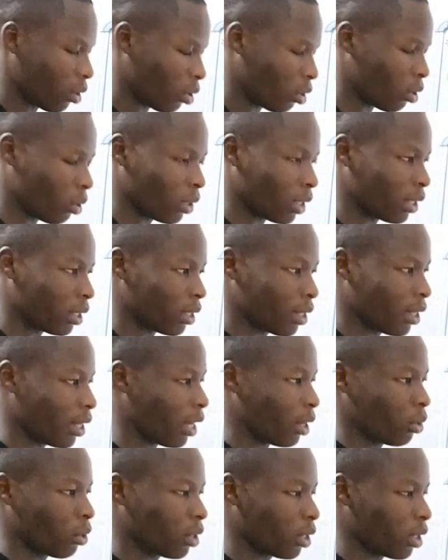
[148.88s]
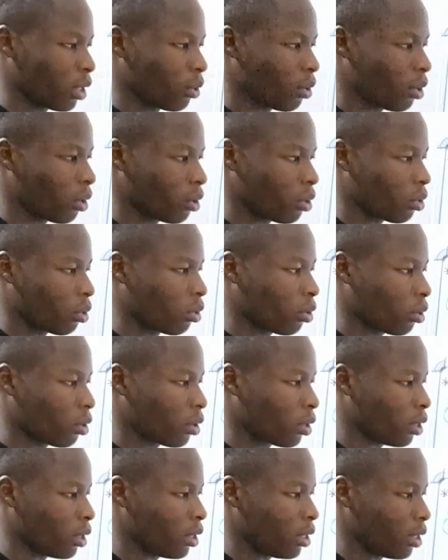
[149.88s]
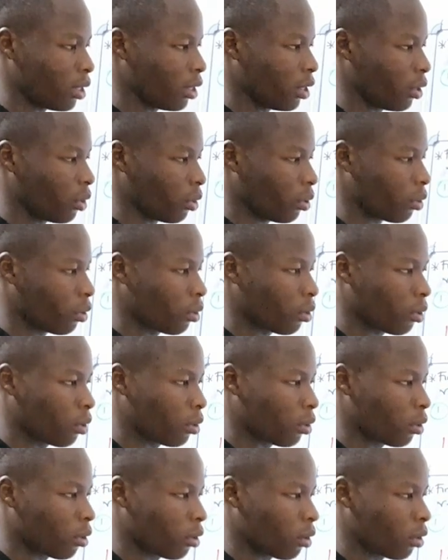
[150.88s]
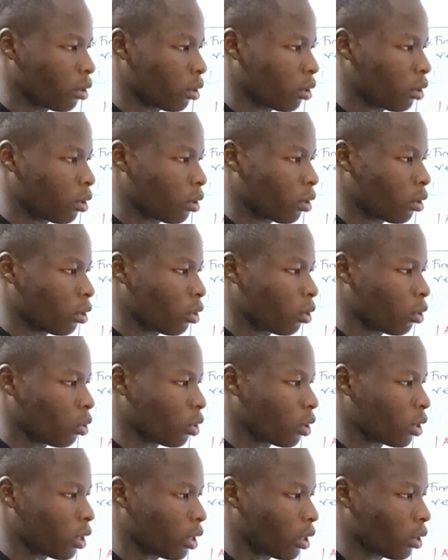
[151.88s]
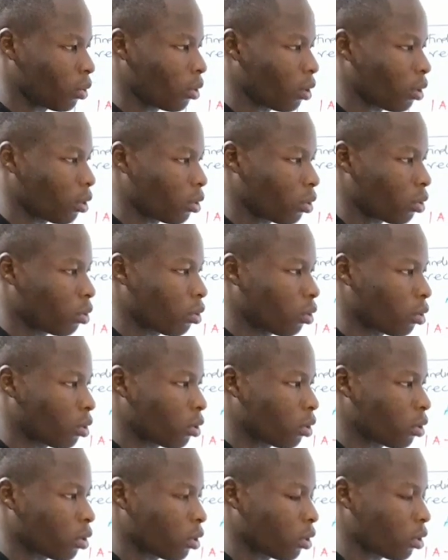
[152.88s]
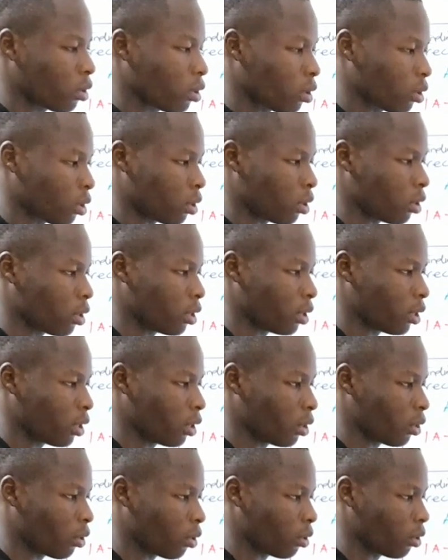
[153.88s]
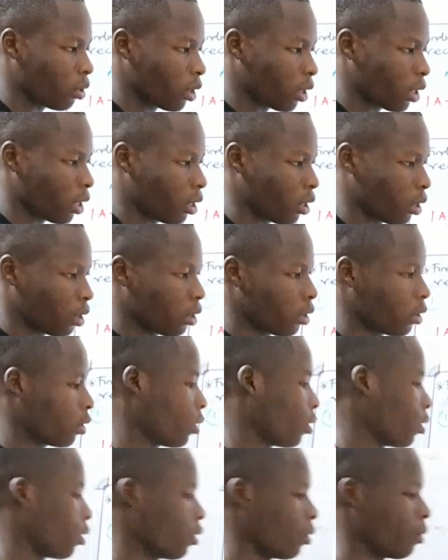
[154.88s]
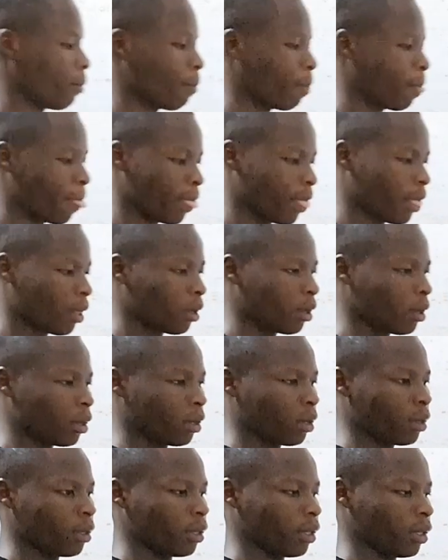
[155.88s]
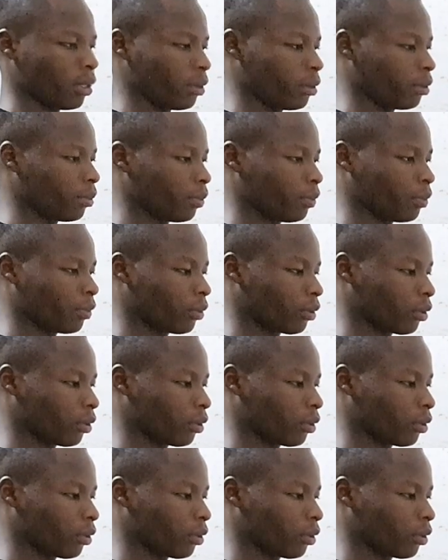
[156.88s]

always they are not equal to 0. Not equal to 0. Okay. Now